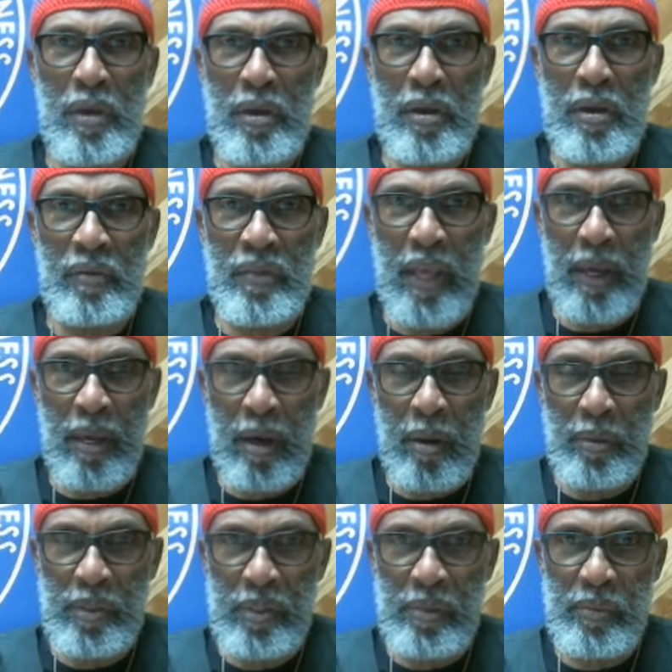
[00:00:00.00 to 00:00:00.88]
If they
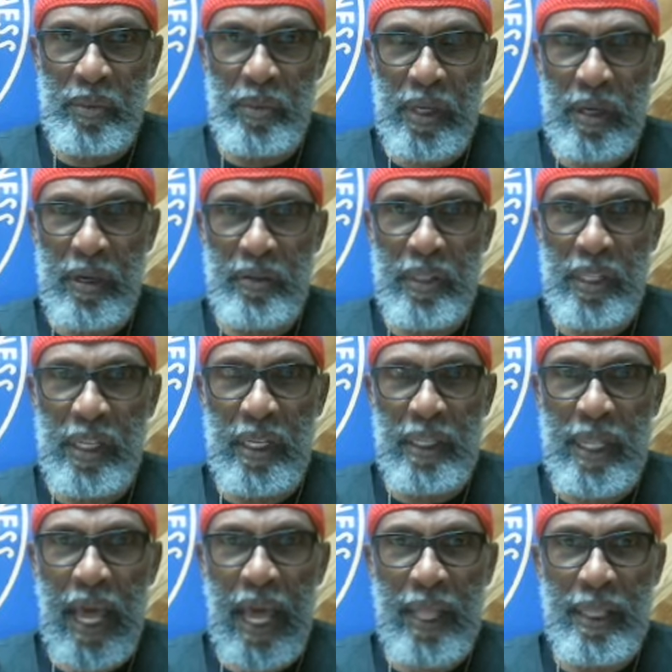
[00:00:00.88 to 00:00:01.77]
humble themselves and
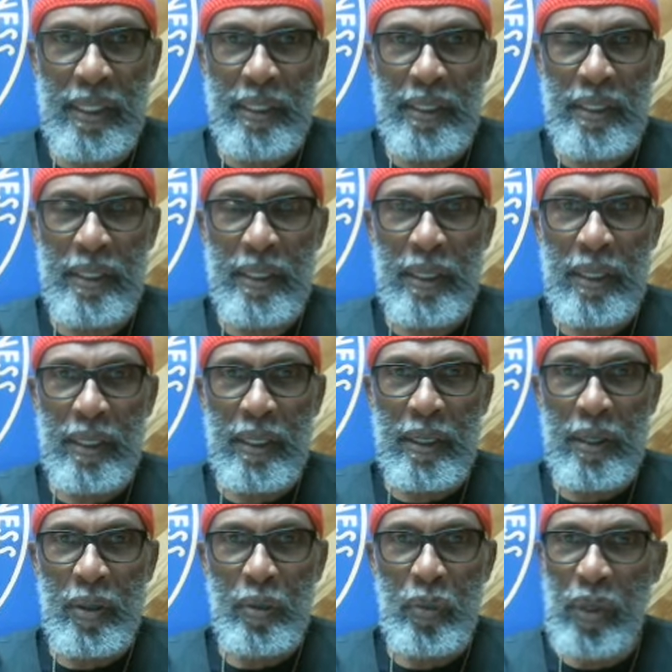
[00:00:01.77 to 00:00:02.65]
acknowledge
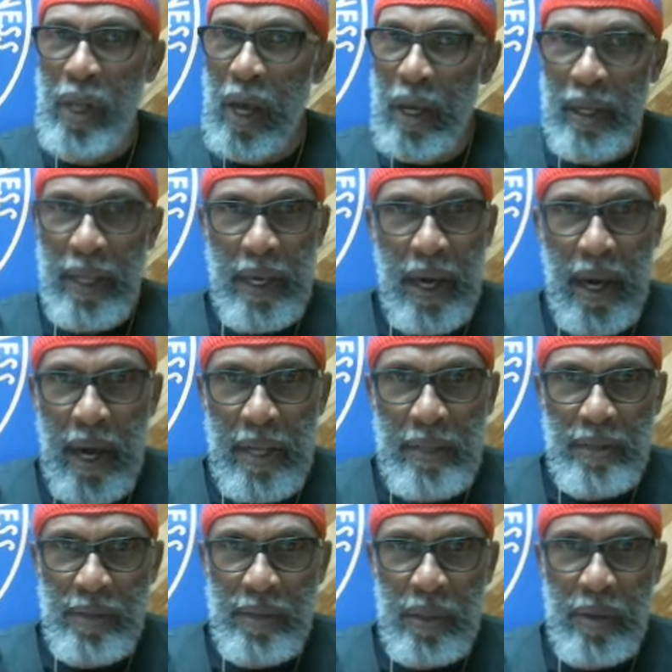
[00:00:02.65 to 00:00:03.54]
with all their
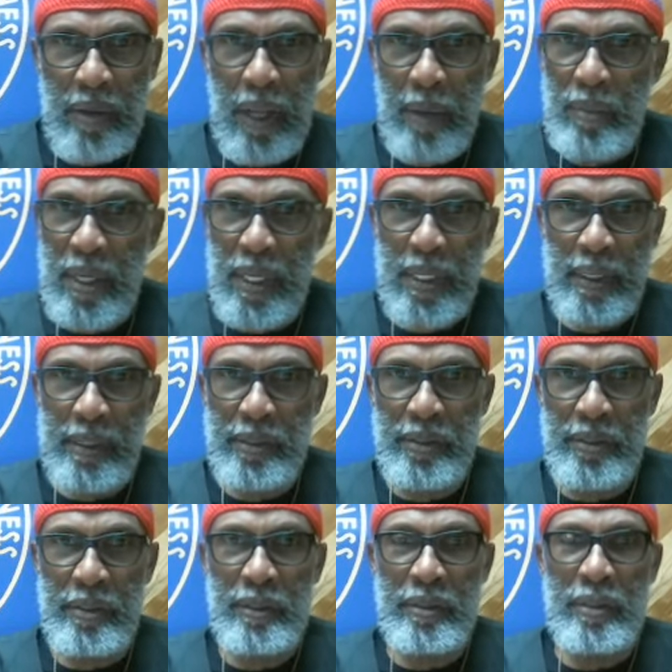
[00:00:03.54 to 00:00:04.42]
heart and soul, I mean, it
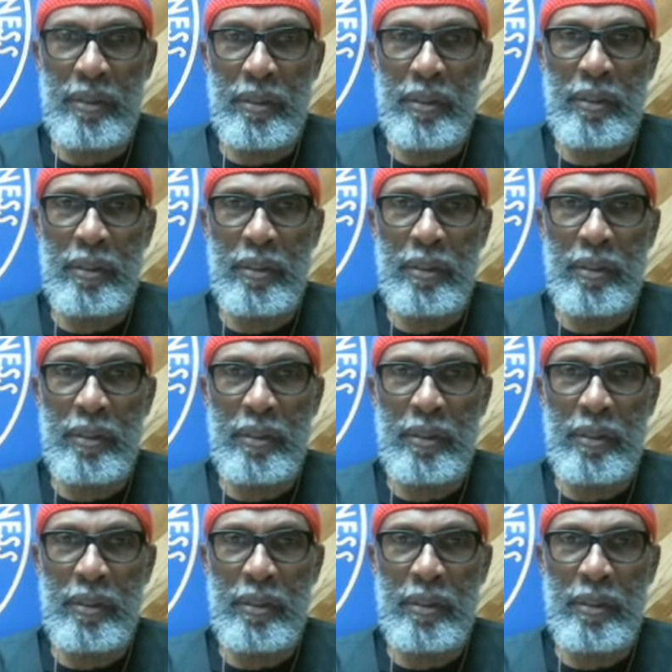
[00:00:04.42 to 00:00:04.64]
took,